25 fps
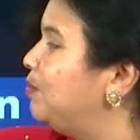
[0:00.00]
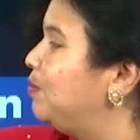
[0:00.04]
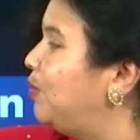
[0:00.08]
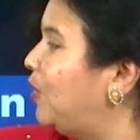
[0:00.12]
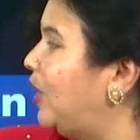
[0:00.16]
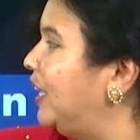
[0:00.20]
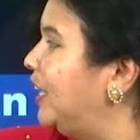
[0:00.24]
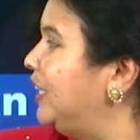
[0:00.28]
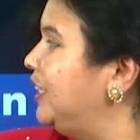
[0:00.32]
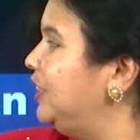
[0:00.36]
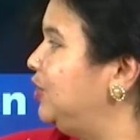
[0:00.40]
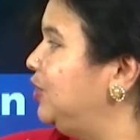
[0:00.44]

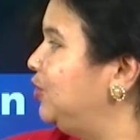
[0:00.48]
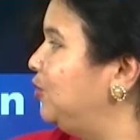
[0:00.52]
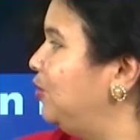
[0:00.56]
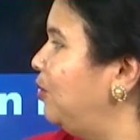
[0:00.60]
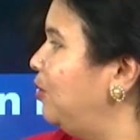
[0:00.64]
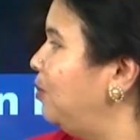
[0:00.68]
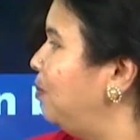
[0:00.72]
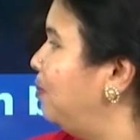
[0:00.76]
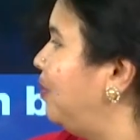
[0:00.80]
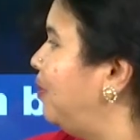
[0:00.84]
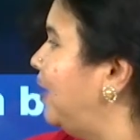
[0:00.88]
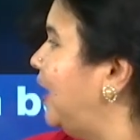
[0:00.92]

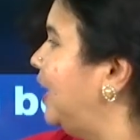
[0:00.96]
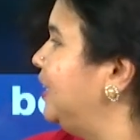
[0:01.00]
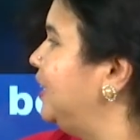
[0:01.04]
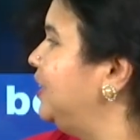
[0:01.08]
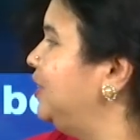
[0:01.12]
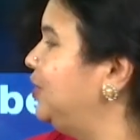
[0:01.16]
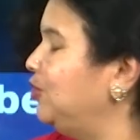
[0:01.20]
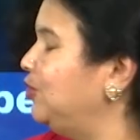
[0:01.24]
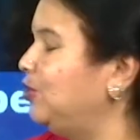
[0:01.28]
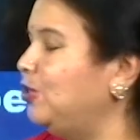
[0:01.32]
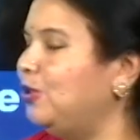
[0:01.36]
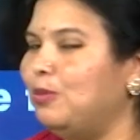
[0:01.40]
0.2,
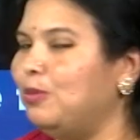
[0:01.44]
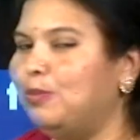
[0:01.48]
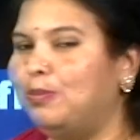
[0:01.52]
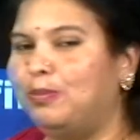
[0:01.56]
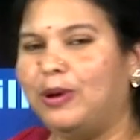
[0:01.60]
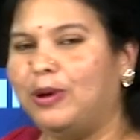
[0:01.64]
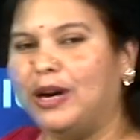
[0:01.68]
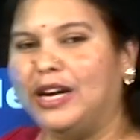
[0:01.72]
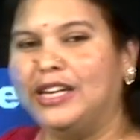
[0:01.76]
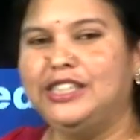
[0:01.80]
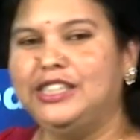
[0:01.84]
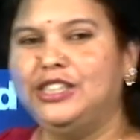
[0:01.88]
0.2,
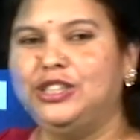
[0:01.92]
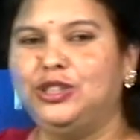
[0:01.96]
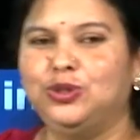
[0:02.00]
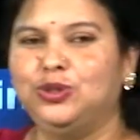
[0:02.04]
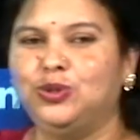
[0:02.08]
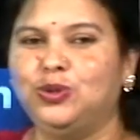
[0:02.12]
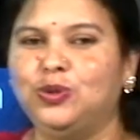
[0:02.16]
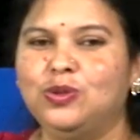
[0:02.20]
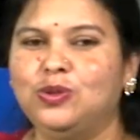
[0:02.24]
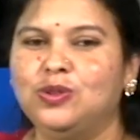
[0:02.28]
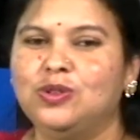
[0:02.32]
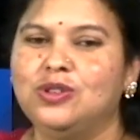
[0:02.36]

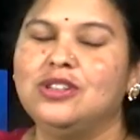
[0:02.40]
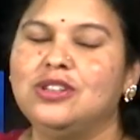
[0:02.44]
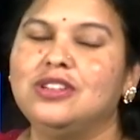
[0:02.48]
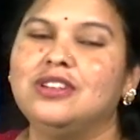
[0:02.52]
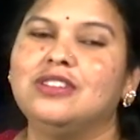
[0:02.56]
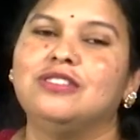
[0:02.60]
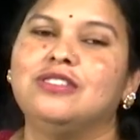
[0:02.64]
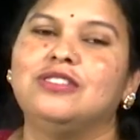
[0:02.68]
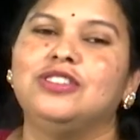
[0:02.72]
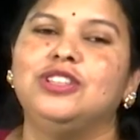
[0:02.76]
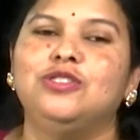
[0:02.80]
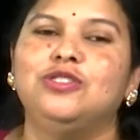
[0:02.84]
0.2,
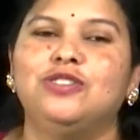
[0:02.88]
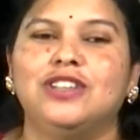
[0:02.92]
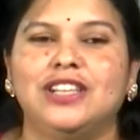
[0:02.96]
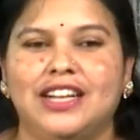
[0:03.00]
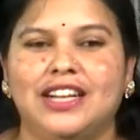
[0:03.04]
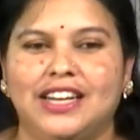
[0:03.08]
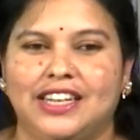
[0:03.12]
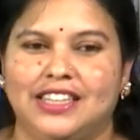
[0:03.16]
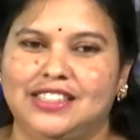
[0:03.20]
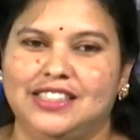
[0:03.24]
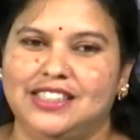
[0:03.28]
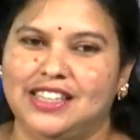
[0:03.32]
you will
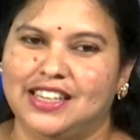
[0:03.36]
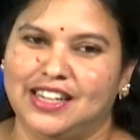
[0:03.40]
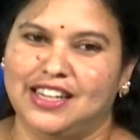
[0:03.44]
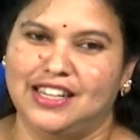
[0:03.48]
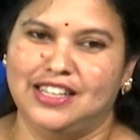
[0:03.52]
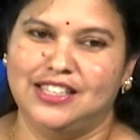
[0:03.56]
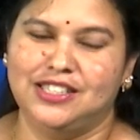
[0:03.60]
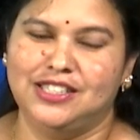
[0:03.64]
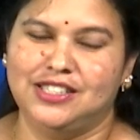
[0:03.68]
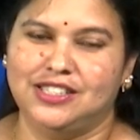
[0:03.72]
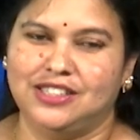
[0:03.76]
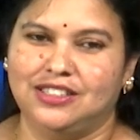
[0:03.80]
get the
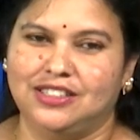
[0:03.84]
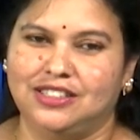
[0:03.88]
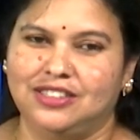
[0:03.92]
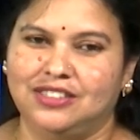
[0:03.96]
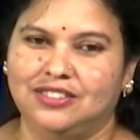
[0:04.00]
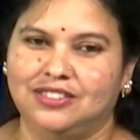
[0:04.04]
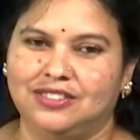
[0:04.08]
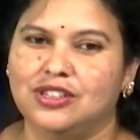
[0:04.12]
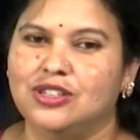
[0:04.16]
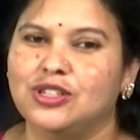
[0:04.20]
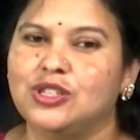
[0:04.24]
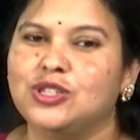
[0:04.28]
answer.
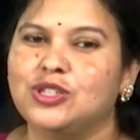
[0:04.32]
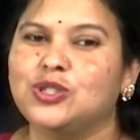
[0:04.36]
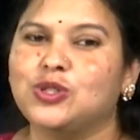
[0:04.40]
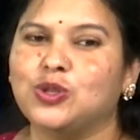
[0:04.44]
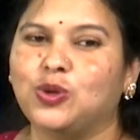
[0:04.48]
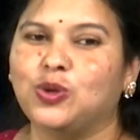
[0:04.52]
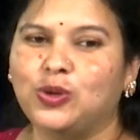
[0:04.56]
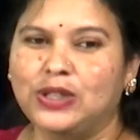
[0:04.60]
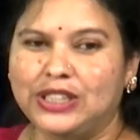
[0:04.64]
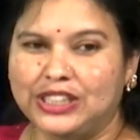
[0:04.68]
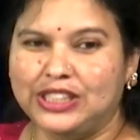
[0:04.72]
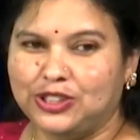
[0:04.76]

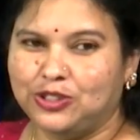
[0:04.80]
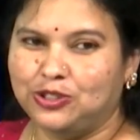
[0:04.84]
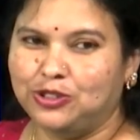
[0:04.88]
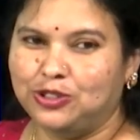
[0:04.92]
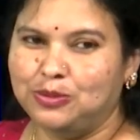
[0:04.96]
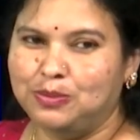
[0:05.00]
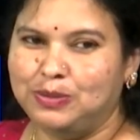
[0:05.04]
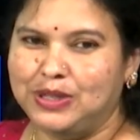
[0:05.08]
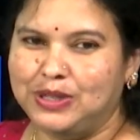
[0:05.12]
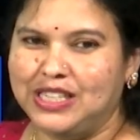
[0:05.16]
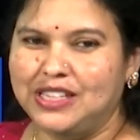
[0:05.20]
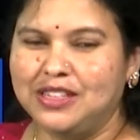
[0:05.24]
So, it
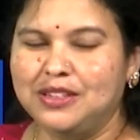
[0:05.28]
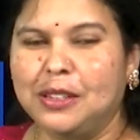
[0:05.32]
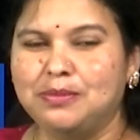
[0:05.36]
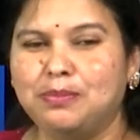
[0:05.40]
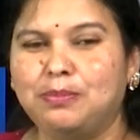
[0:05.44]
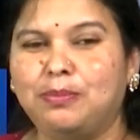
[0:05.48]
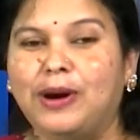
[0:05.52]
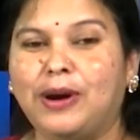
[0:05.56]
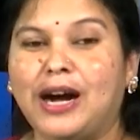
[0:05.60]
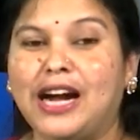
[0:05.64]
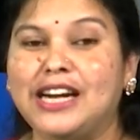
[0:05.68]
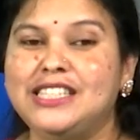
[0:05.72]
could be
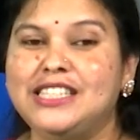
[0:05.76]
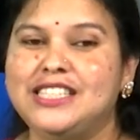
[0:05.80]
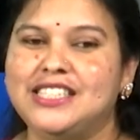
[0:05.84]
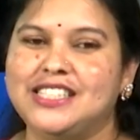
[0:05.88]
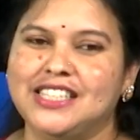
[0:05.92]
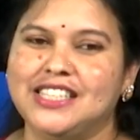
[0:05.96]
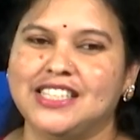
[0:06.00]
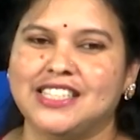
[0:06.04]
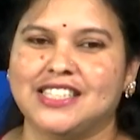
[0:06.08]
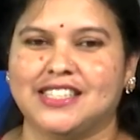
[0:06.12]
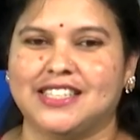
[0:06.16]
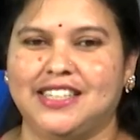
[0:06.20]

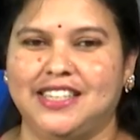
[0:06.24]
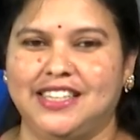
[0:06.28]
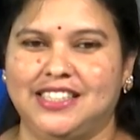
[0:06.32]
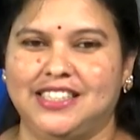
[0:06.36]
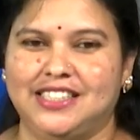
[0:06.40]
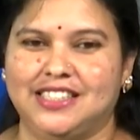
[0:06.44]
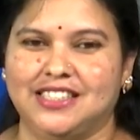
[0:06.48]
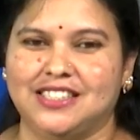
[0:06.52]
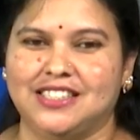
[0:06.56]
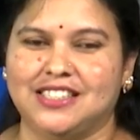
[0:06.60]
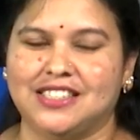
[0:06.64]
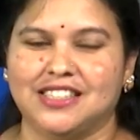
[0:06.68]
0.6
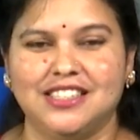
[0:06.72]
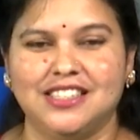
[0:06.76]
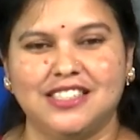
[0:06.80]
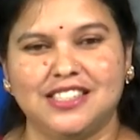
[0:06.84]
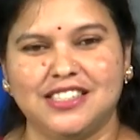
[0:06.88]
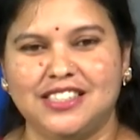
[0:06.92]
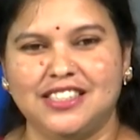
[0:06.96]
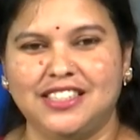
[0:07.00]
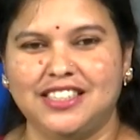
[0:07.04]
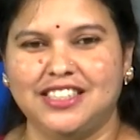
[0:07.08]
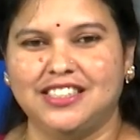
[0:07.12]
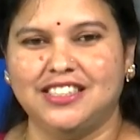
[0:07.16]
liters,
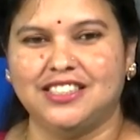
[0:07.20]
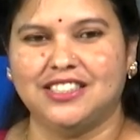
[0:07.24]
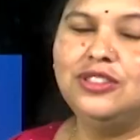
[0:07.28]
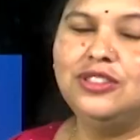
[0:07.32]
isn't it?